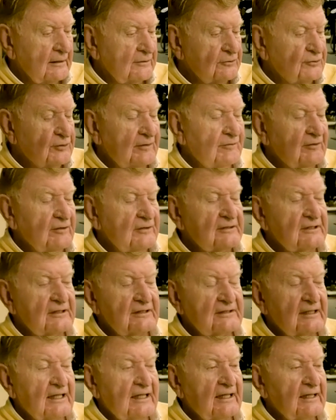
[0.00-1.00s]
driven
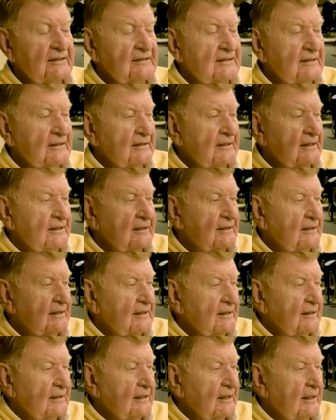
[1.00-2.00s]
society
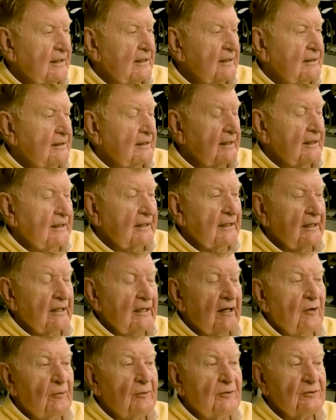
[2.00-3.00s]
in, in
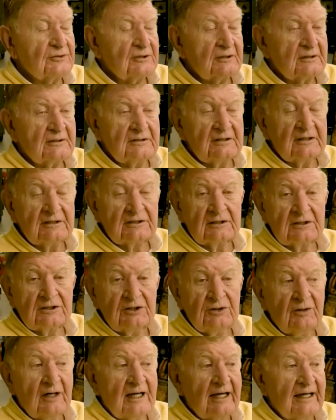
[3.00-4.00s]
almost just
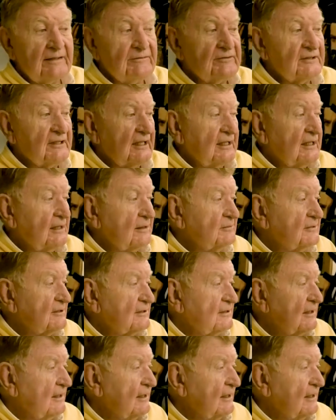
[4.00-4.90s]
two lifetimes.